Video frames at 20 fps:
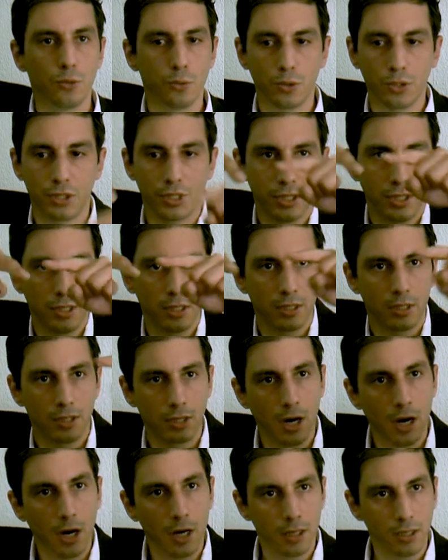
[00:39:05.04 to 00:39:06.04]
you would see a
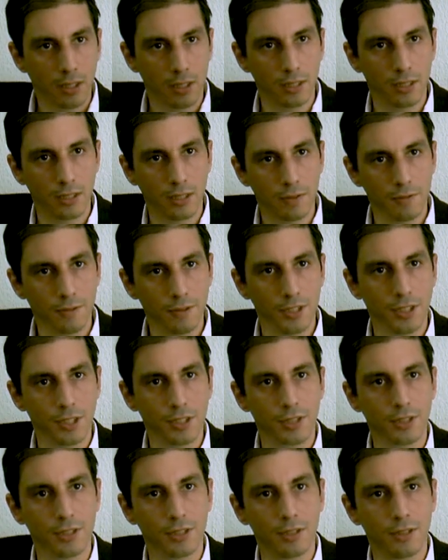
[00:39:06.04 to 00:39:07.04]
dark
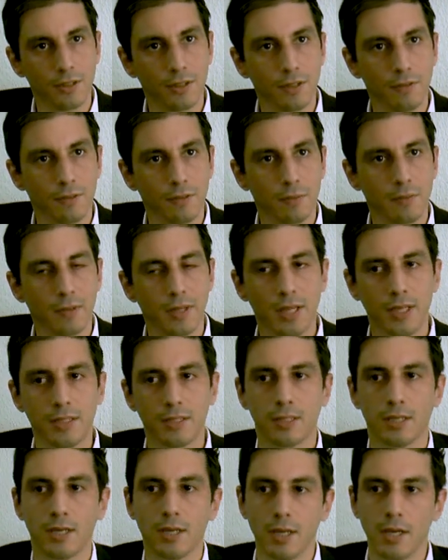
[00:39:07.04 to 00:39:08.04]
definition uh, of the
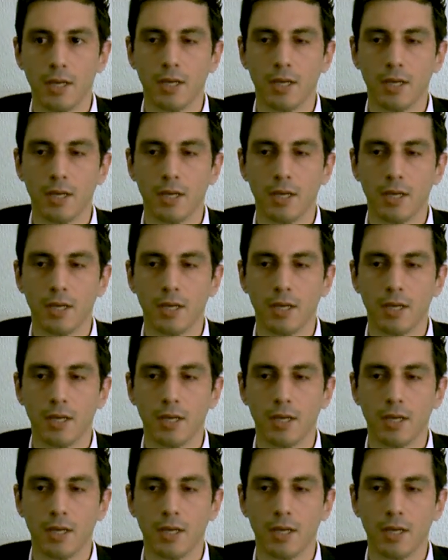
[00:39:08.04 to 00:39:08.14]
place.